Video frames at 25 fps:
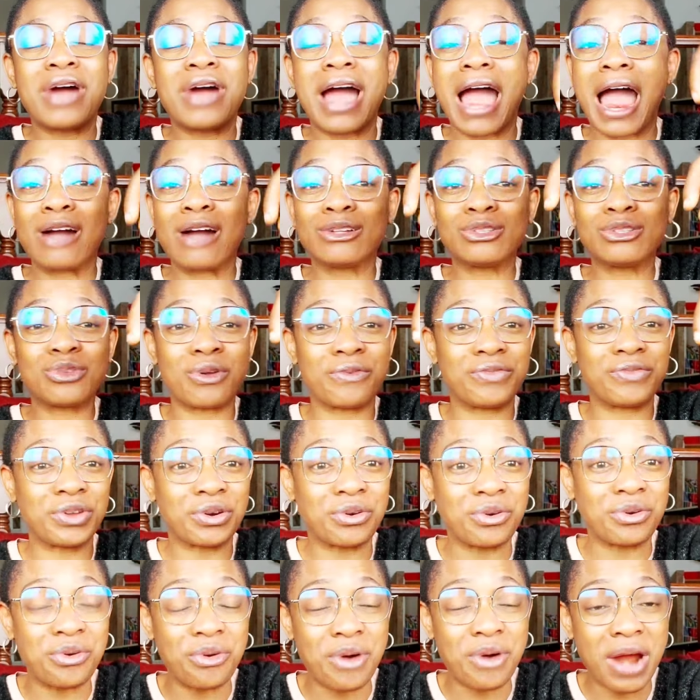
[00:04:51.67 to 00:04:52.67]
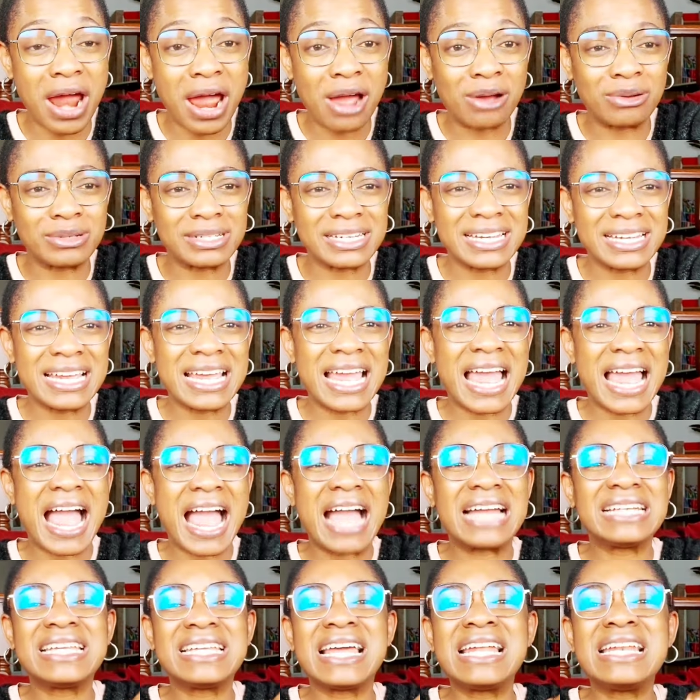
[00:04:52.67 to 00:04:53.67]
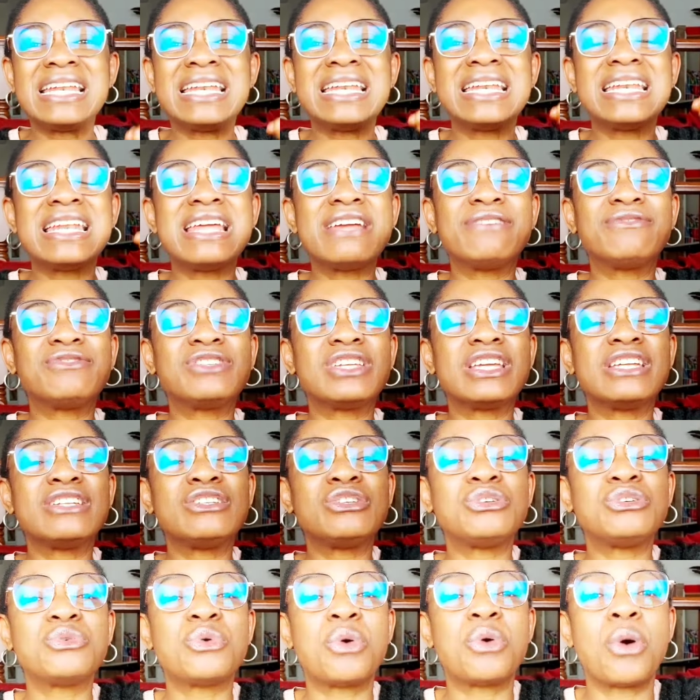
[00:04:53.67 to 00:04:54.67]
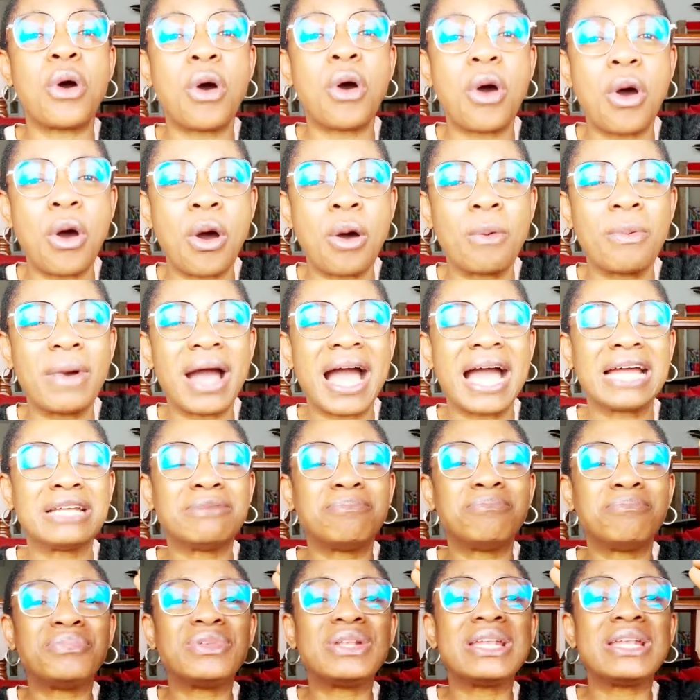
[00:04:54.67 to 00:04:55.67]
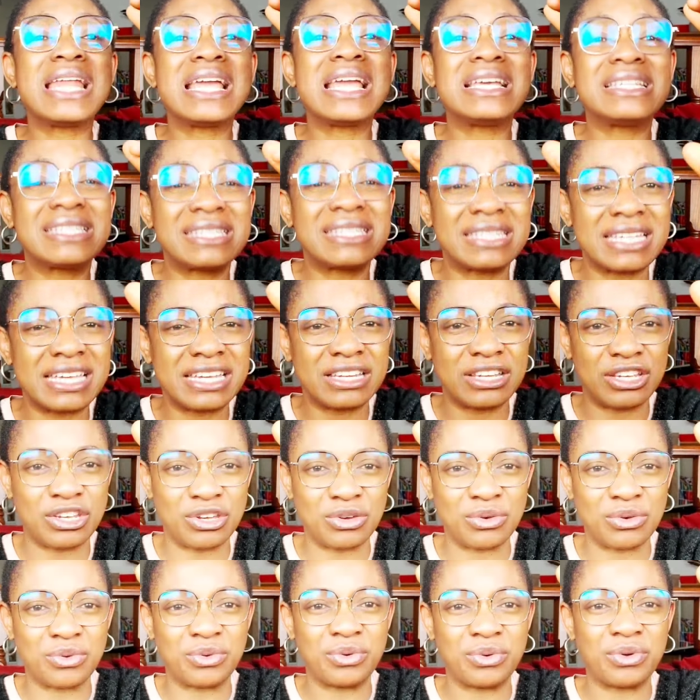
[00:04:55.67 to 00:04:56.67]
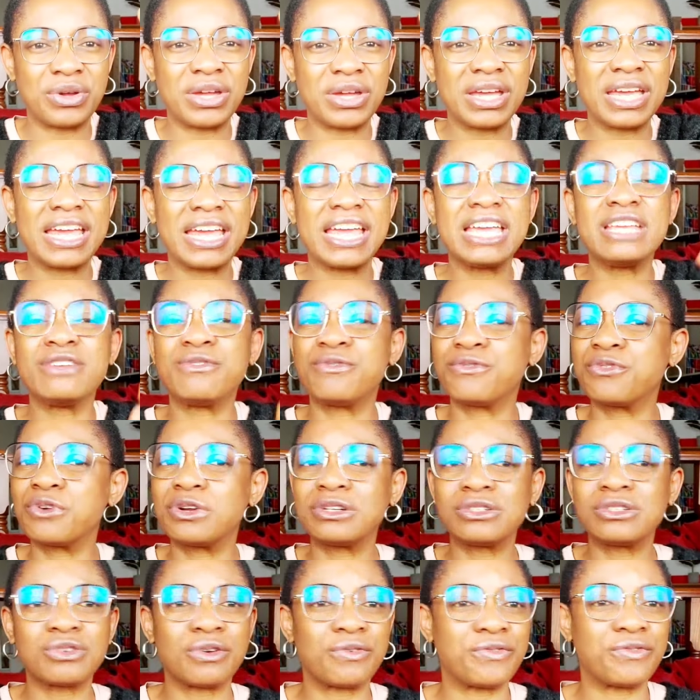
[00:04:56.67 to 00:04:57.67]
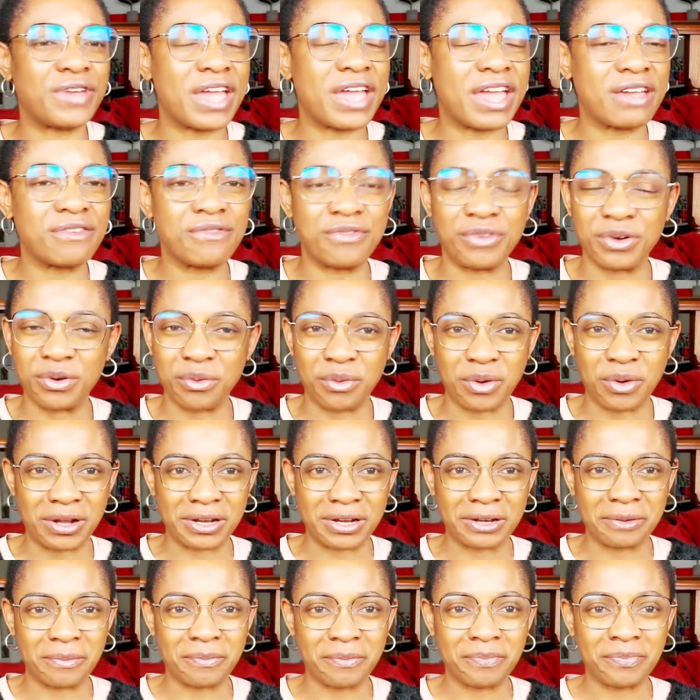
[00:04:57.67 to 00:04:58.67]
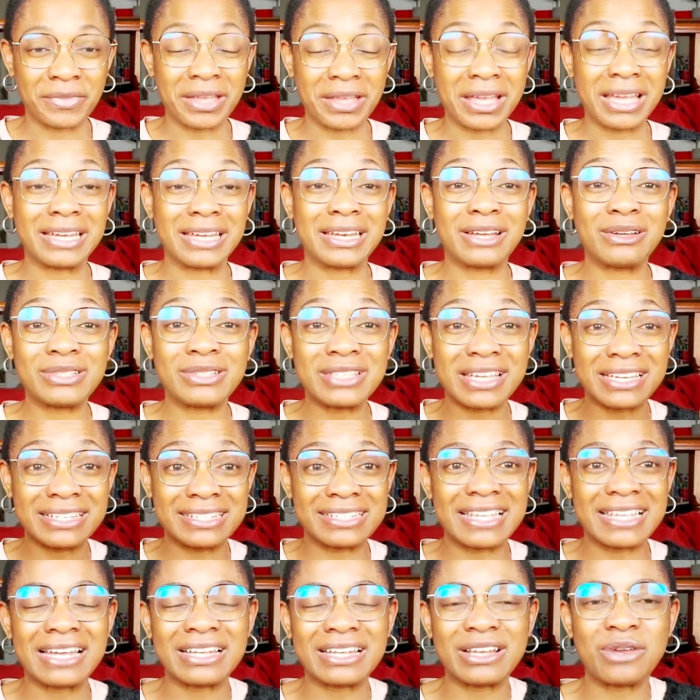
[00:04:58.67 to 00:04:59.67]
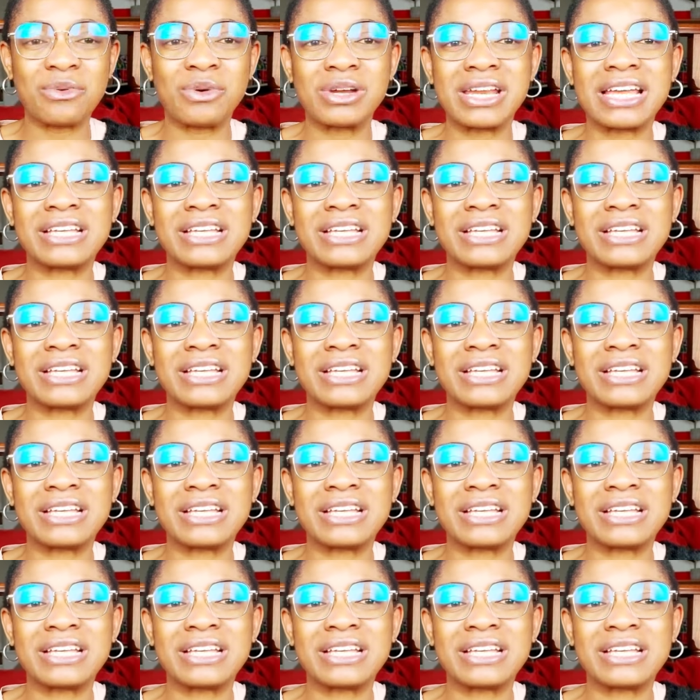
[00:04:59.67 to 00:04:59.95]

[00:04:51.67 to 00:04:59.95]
out of the crowd and then lifting you up and placing you in front of everyone. That was exactly what